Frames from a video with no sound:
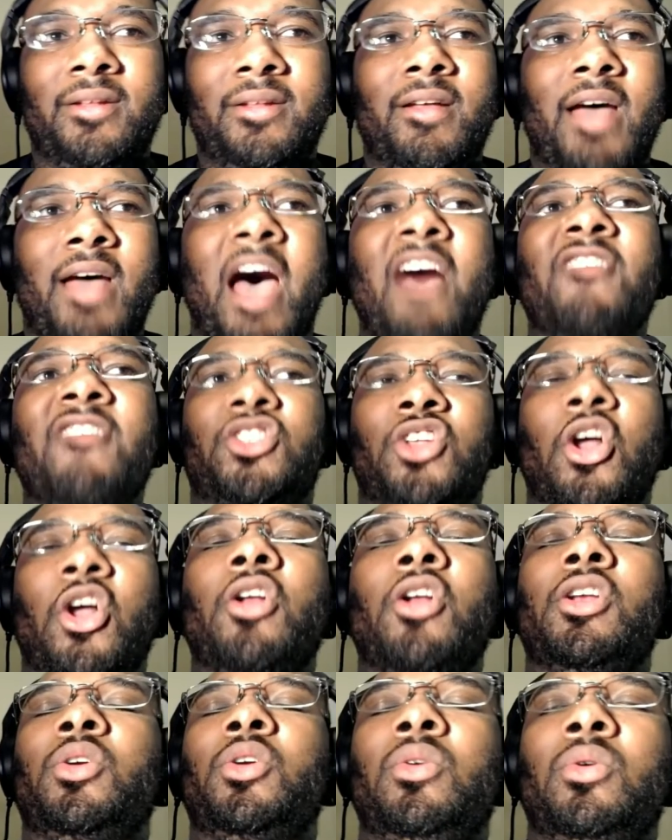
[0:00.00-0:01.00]
I've
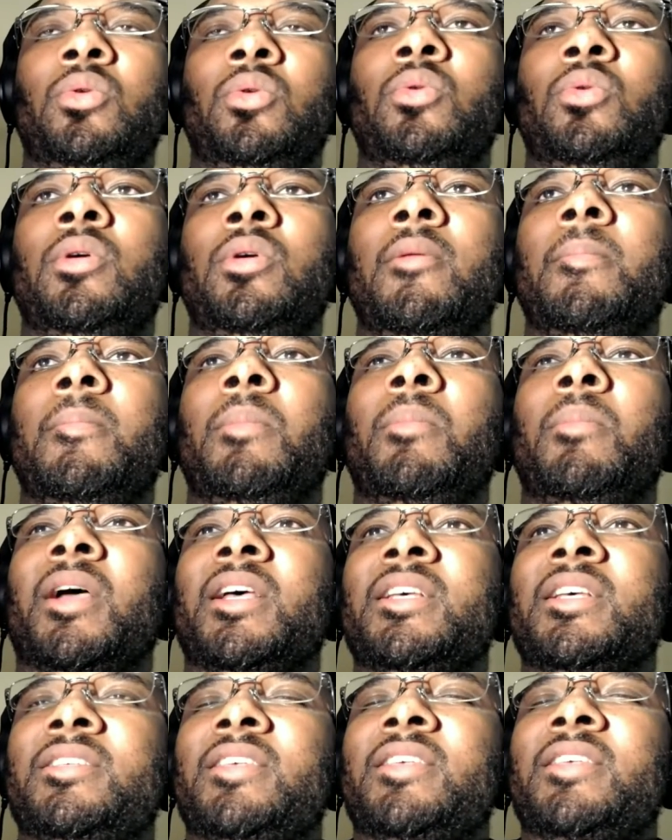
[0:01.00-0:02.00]
started to,
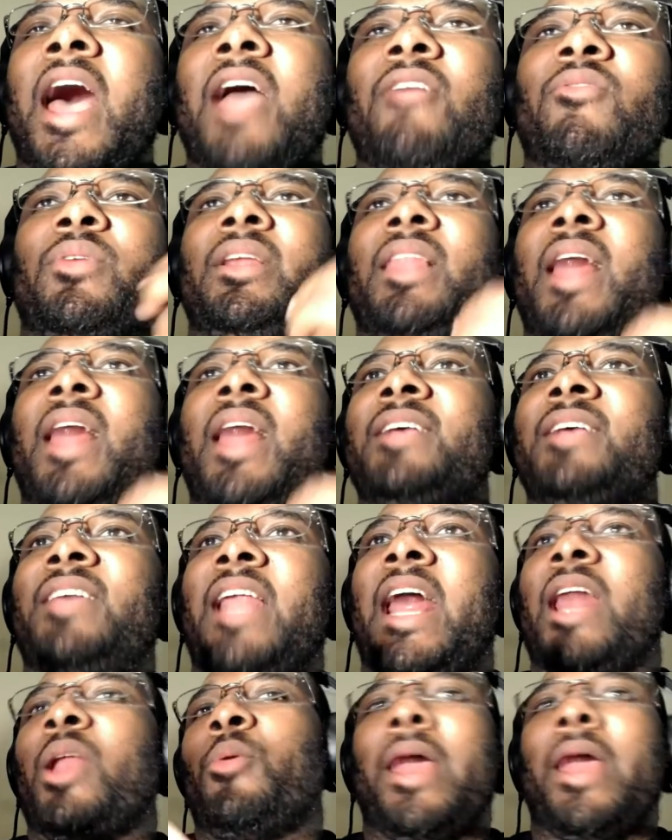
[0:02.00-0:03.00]
because I realized that
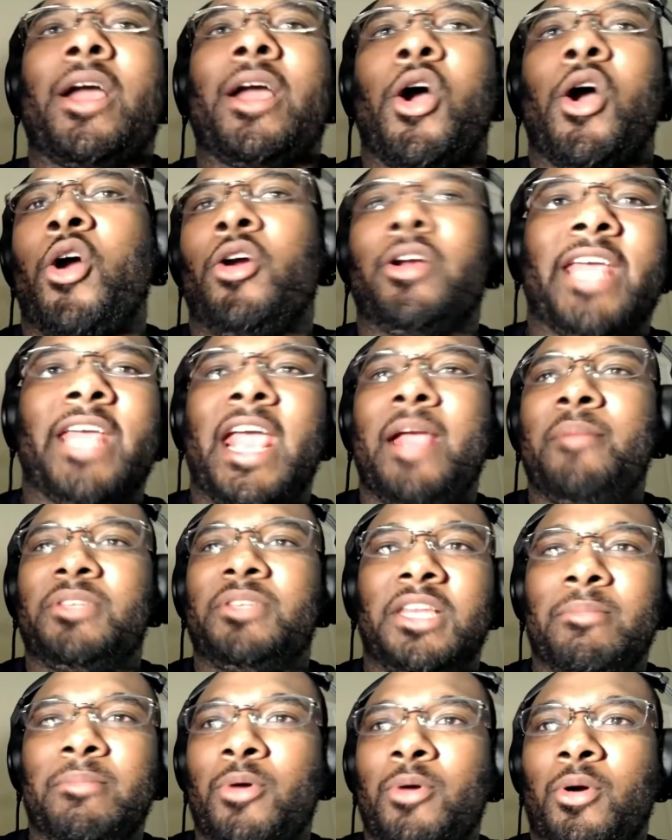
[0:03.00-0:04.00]
I don't like hard games
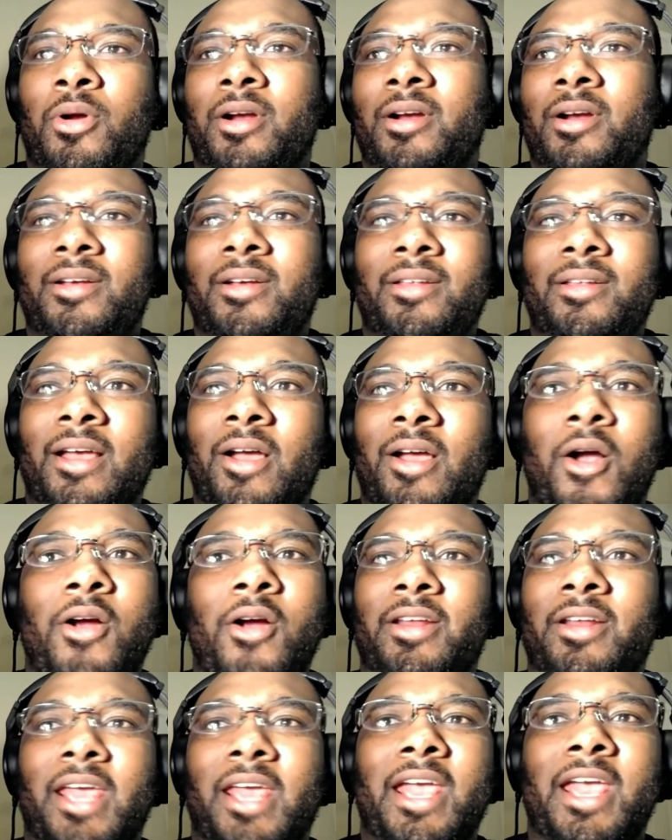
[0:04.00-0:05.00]
anymore. Like
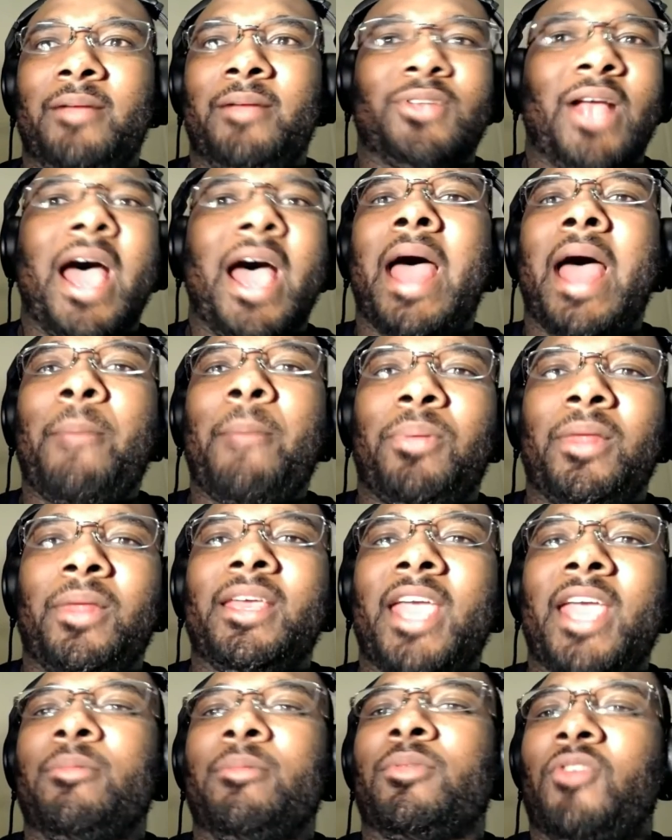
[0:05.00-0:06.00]
hard games, I play
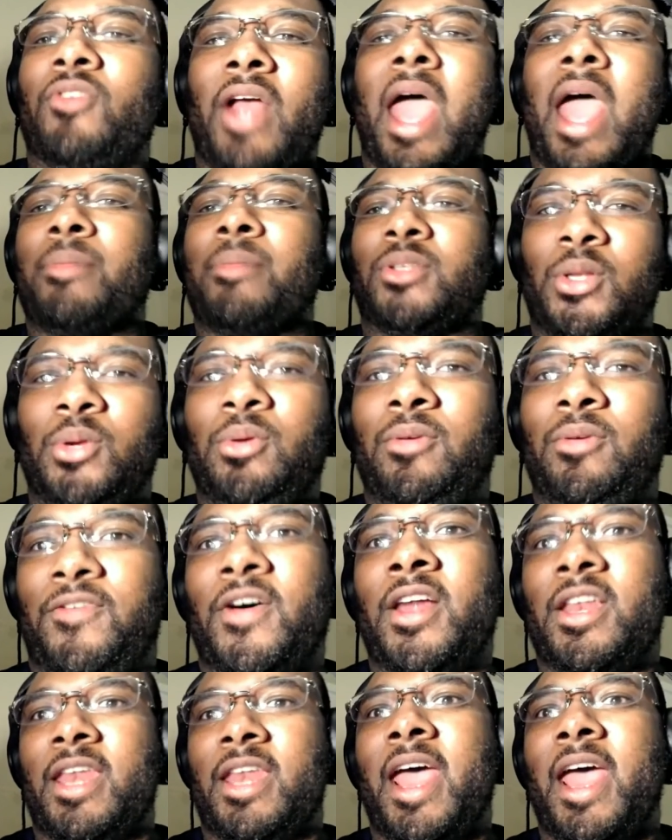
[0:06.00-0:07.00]
games for absolute
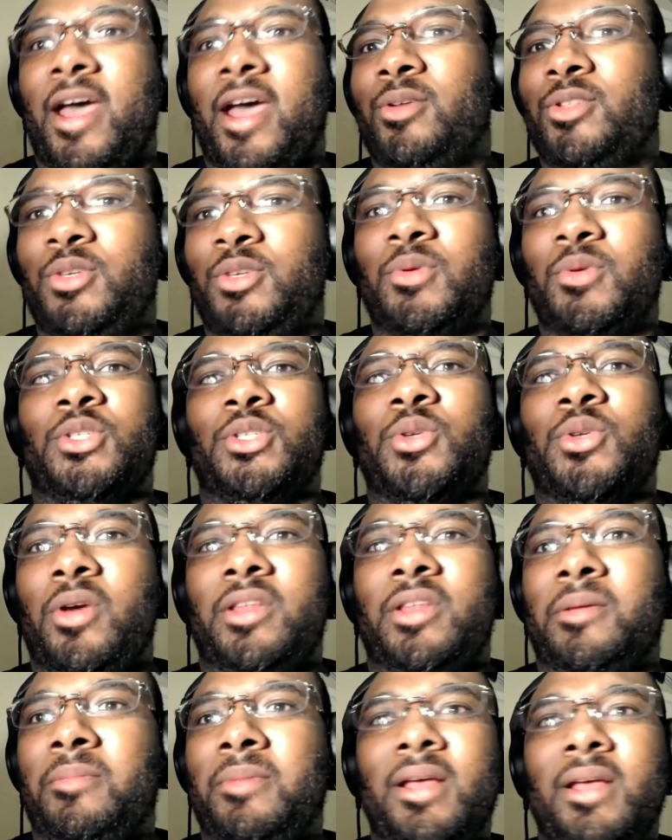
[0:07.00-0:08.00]
fun now to enjoy them.